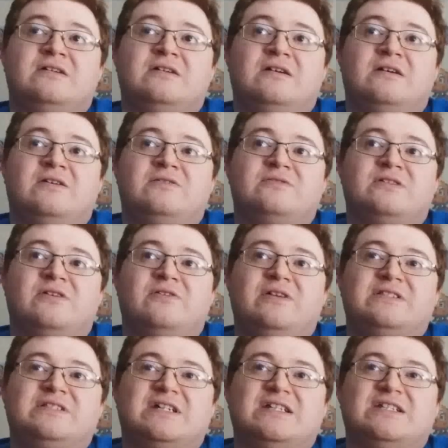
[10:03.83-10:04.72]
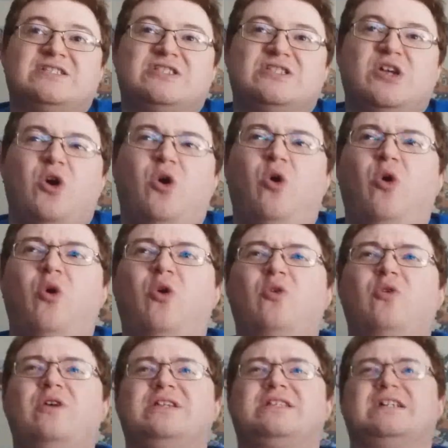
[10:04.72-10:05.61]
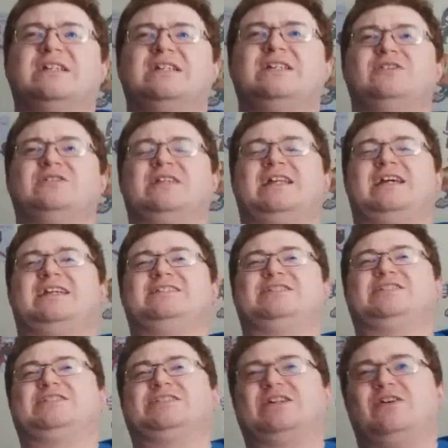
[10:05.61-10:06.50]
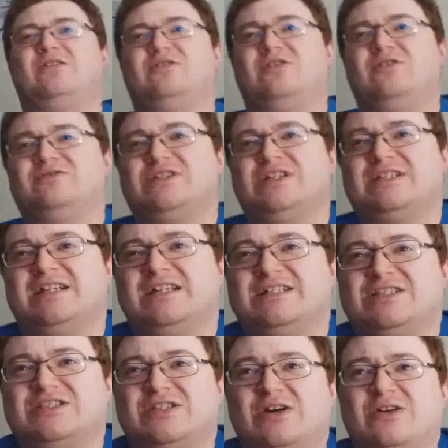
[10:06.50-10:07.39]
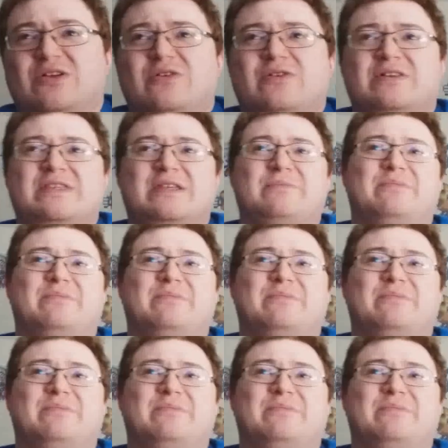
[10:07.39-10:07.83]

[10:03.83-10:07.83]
Oh no, he's gonna. Oh, he's gonna use it on Solo. Just hit Solo in the